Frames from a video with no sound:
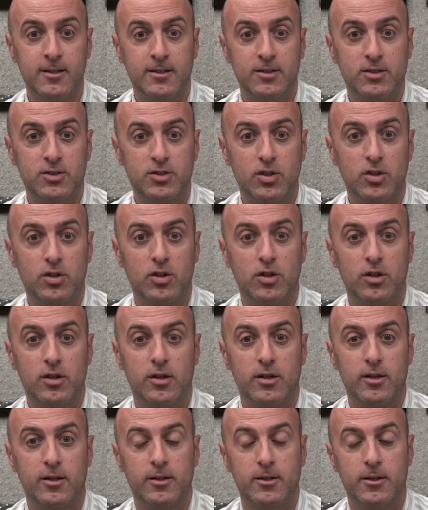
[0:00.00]

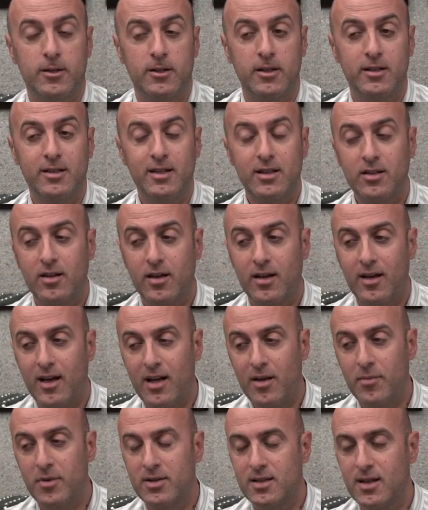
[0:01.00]
So another
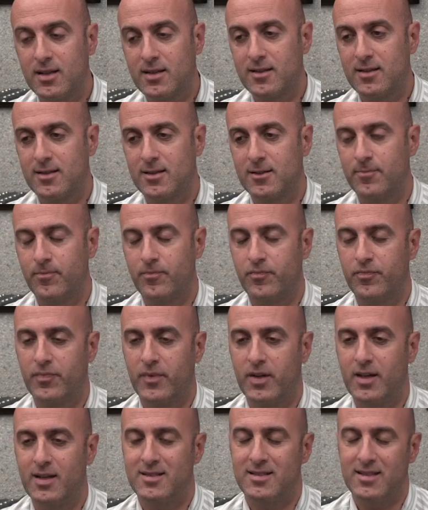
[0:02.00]
element that
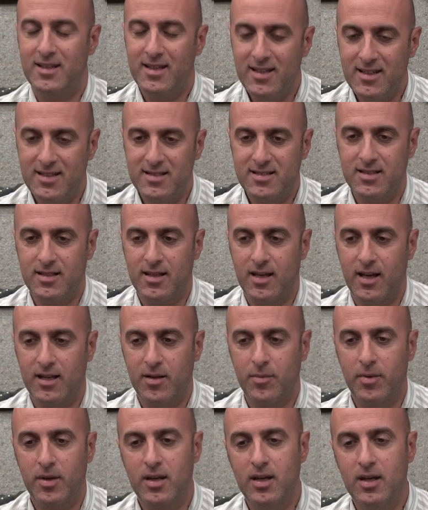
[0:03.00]
it's easy at
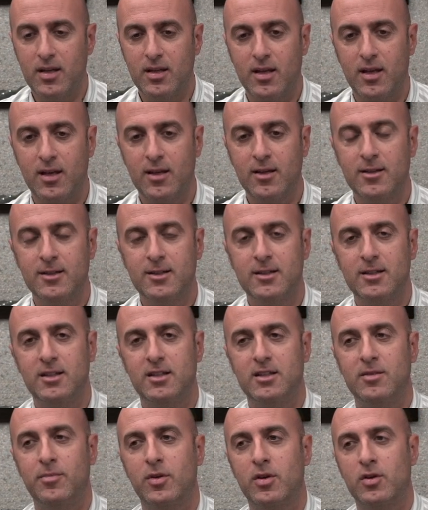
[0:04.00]
the beginning
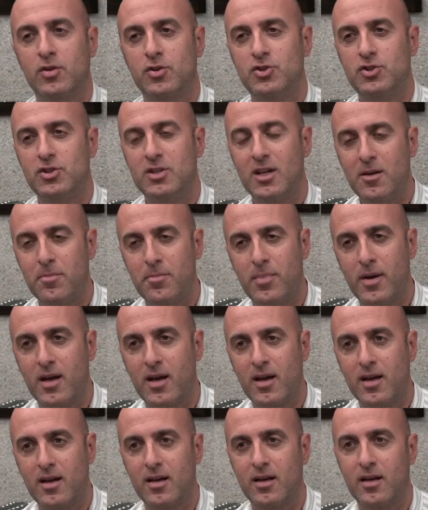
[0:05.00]
is because
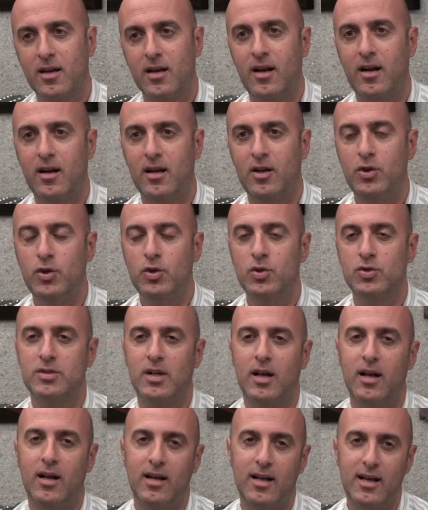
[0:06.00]
JPEG
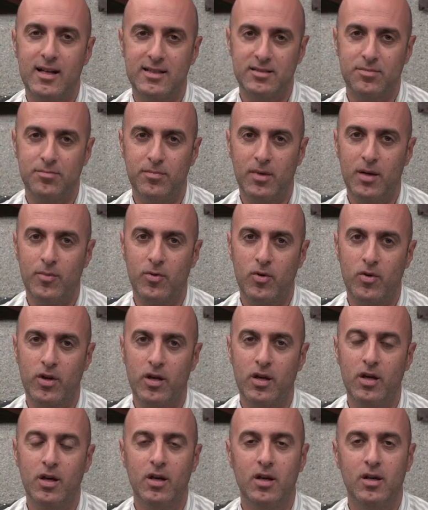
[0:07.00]
use less
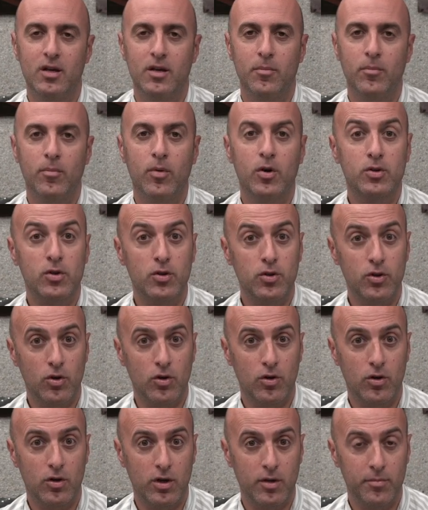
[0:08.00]
memory, both in
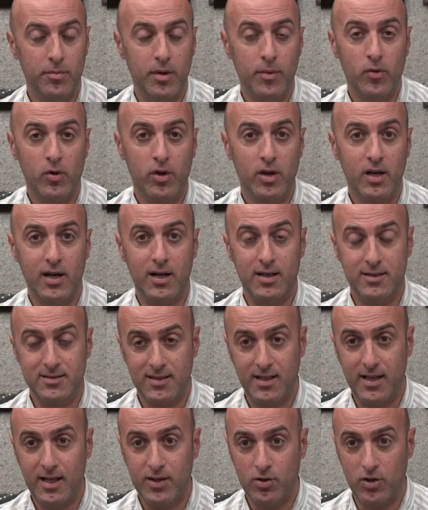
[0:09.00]
your memory cards
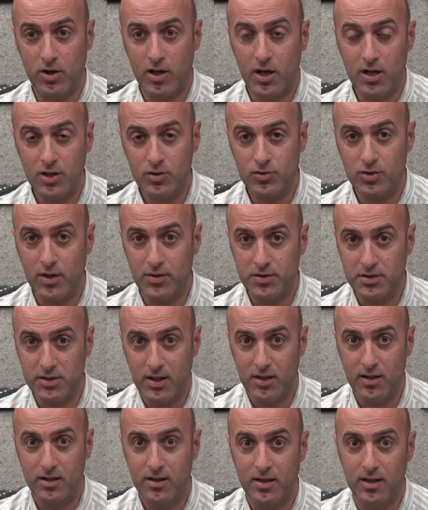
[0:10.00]
and your hard drives
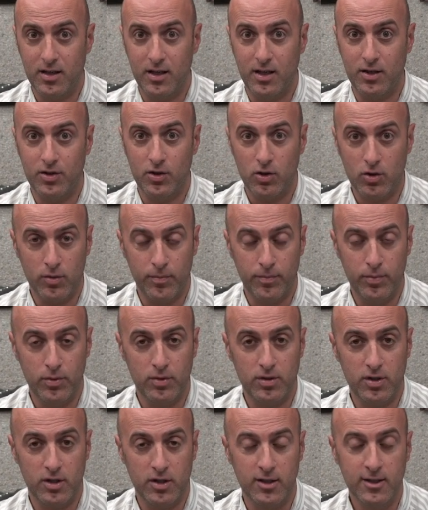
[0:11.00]
in your
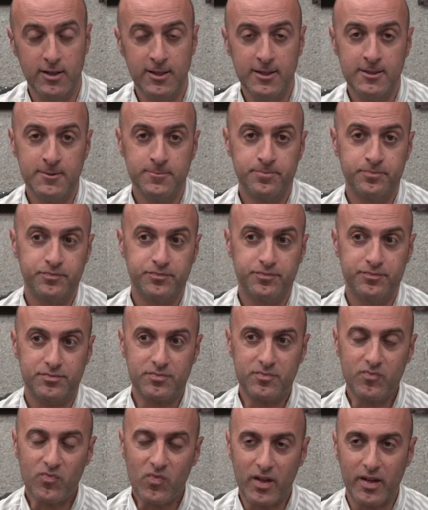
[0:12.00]
computer,
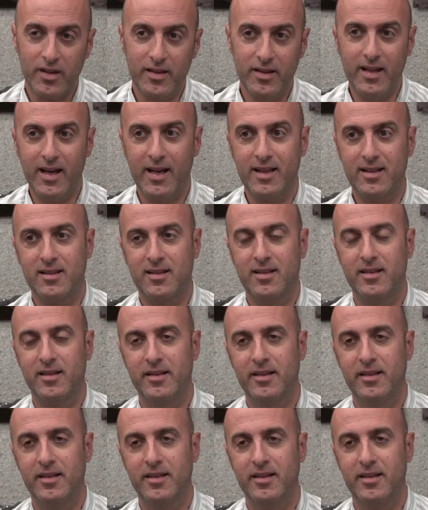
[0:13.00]
that